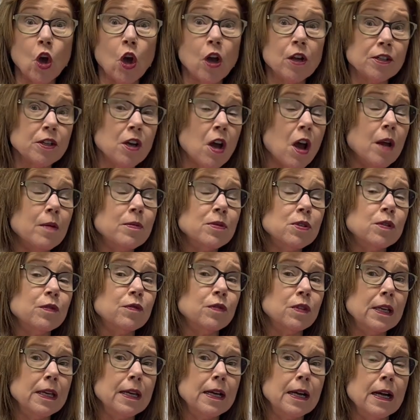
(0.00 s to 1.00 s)
times of
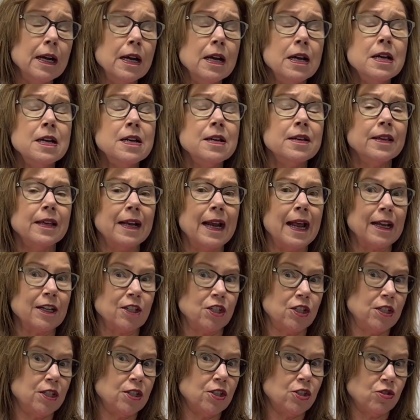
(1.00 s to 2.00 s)
year that
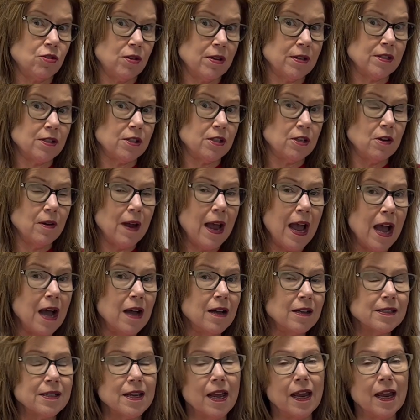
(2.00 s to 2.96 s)
actually stress you out?